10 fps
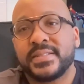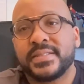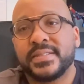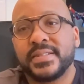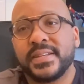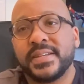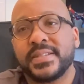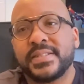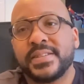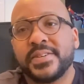So yeah,
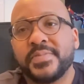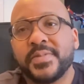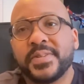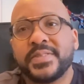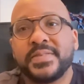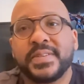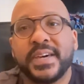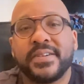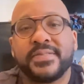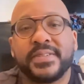tell me what you
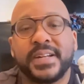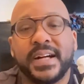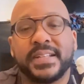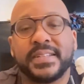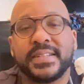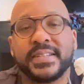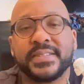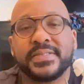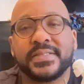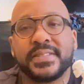got for the holidays.